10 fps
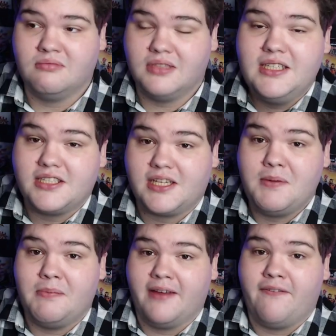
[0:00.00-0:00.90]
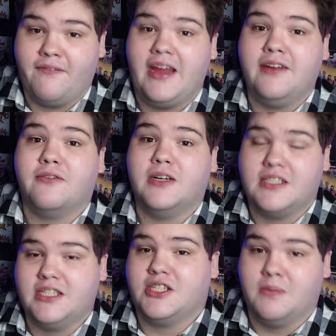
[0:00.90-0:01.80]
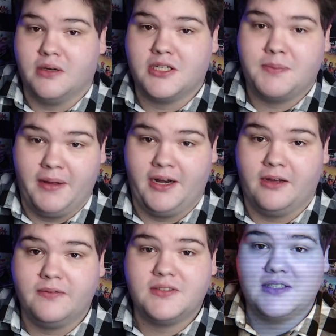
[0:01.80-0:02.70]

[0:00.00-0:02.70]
These are some of my favorite Digimon spin-offs.